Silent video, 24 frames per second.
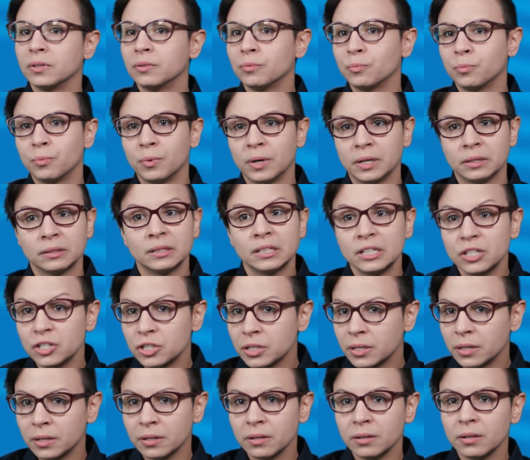what
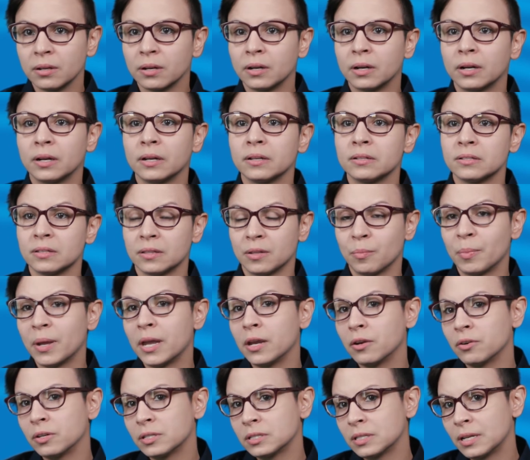lesion is in the
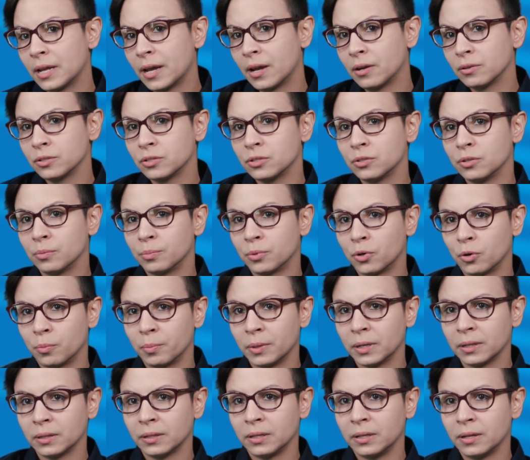pancreas and how to
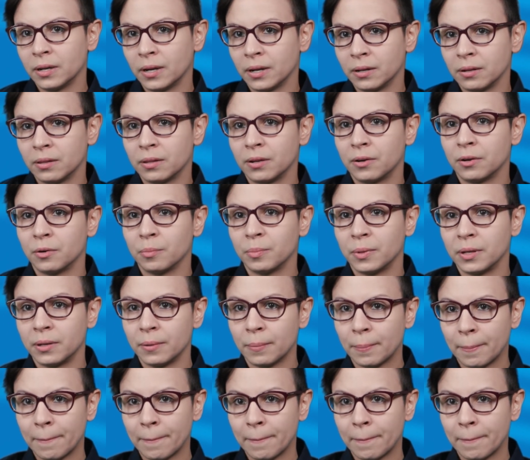appropriately guide therapy.